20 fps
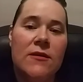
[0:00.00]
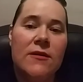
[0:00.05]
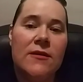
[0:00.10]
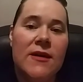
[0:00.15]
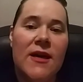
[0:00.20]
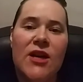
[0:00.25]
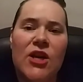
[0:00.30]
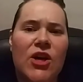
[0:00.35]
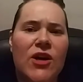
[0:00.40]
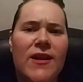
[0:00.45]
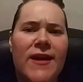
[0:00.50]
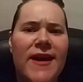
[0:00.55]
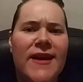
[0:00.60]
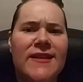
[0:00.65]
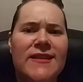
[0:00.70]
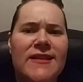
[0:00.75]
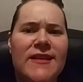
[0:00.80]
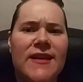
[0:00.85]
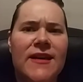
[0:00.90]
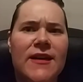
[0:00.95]
Not a good
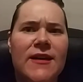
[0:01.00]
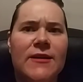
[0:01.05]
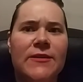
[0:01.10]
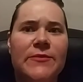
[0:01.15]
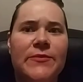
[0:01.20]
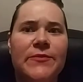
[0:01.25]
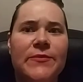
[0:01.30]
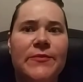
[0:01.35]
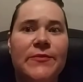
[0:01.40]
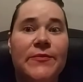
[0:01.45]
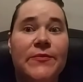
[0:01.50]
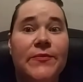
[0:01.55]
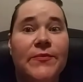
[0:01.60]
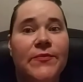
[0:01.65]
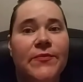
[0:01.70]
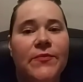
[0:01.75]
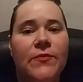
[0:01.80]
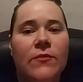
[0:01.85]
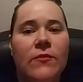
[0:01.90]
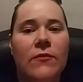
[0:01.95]
idea.
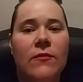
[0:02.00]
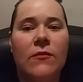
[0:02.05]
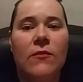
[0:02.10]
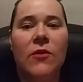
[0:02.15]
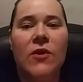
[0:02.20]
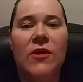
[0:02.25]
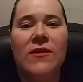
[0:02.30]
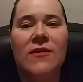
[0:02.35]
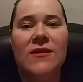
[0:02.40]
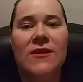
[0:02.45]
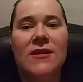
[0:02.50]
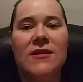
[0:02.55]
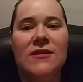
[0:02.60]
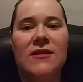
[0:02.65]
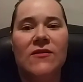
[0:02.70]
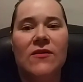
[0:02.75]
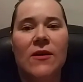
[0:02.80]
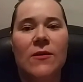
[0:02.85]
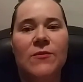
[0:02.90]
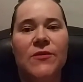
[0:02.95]
Where do you think that
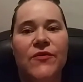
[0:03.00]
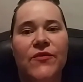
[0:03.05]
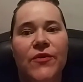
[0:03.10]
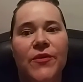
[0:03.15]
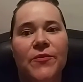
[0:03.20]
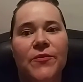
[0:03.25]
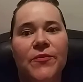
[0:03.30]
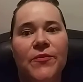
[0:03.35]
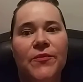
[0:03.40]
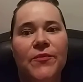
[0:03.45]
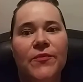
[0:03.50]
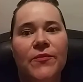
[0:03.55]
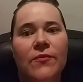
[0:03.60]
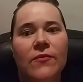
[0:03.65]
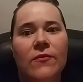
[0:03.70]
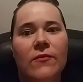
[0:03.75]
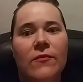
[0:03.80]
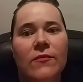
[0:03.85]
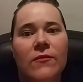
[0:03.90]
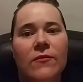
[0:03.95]
stuff comes from?
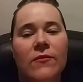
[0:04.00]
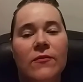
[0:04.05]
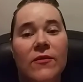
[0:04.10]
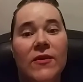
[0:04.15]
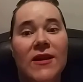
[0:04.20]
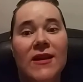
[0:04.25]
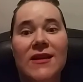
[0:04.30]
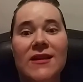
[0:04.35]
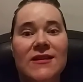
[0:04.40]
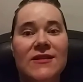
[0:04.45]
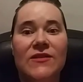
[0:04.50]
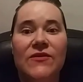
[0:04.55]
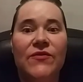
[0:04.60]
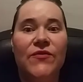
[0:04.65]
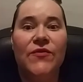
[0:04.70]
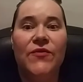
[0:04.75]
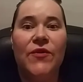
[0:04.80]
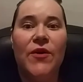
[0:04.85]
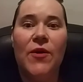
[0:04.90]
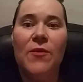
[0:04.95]
It isn't
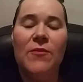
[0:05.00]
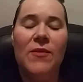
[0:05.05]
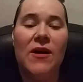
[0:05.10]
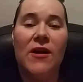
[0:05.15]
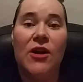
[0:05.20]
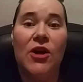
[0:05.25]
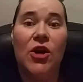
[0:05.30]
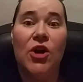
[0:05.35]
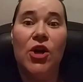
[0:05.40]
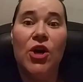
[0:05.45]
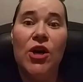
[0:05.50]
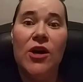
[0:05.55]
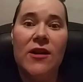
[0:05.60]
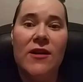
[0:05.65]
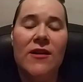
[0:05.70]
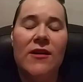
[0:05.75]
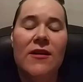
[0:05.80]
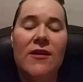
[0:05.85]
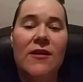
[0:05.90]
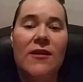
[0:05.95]
from a
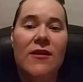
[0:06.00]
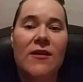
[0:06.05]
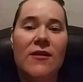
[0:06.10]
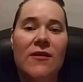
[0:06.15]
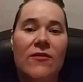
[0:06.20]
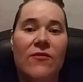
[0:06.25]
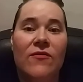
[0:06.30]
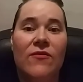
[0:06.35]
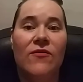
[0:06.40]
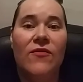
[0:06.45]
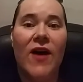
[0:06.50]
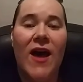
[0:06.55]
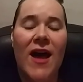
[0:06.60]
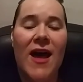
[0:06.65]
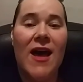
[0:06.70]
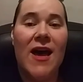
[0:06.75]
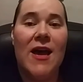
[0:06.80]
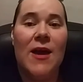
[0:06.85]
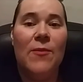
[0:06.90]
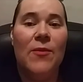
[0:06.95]
good
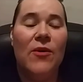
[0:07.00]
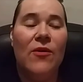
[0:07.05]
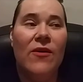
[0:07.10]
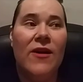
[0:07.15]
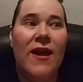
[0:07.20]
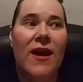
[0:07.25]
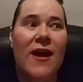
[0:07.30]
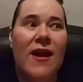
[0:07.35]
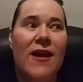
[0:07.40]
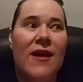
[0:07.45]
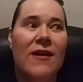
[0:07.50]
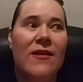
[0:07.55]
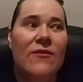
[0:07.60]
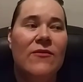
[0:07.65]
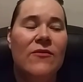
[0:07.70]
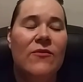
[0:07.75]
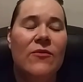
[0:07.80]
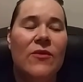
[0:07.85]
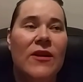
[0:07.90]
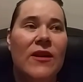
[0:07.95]
vibe, okay?
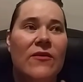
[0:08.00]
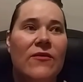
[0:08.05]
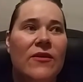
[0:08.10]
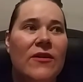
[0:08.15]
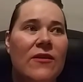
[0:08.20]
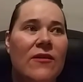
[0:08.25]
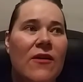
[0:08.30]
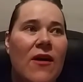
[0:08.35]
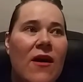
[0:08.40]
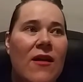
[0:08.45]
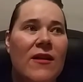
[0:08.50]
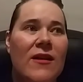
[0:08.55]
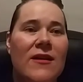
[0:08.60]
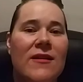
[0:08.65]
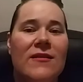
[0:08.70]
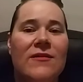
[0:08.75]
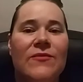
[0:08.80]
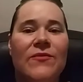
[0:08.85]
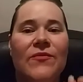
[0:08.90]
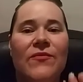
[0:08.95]
Whatever you call it.
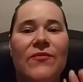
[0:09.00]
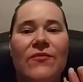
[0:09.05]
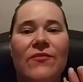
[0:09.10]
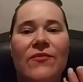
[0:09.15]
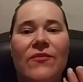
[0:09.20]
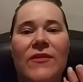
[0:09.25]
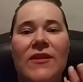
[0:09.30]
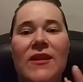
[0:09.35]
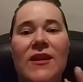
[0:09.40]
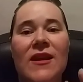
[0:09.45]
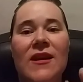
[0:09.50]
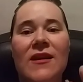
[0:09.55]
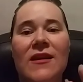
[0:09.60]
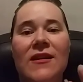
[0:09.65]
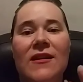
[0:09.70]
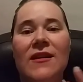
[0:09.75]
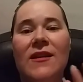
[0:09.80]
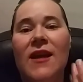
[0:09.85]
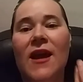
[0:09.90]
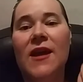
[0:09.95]
Yin
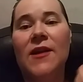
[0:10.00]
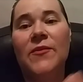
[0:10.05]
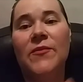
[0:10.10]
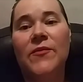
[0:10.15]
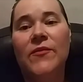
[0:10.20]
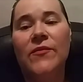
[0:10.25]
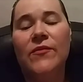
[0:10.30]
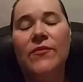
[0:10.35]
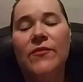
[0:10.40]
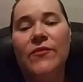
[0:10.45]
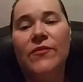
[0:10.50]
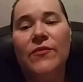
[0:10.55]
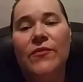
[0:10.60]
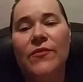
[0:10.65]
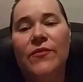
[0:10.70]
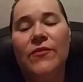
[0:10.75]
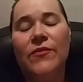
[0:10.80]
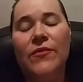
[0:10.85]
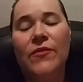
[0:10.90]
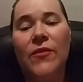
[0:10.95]
and yang.
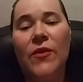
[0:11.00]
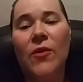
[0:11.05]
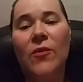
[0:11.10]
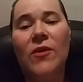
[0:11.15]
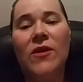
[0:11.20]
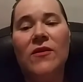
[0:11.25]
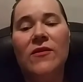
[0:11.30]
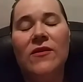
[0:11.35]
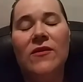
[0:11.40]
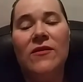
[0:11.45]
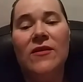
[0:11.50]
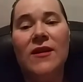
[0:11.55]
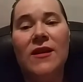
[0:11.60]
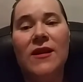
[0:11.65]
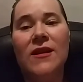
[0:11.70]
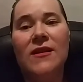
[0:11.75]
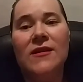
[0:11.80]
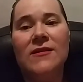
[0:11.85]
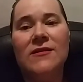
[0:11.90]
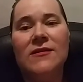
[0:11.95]
Whatever you think
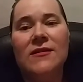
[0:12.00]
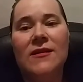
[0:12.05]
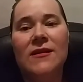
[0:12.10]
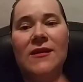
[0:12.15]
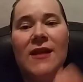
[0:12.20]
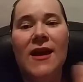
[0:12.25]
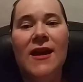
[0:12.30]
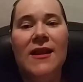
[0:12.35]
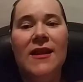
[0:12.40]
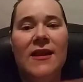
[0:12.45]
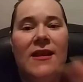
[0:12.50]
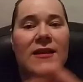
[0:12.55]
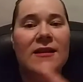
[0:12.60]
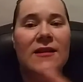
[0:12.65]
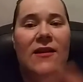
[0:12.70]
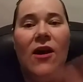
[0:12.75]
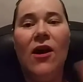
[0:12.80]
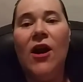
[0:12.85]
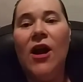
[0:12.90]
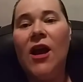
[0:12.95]
it is. Light and
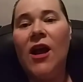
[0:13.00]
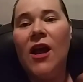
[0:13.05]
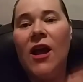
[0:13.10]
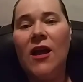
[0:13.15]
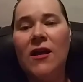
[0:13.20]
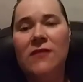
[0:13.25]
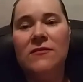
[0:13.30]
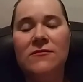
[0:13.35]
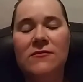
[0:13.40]
dark.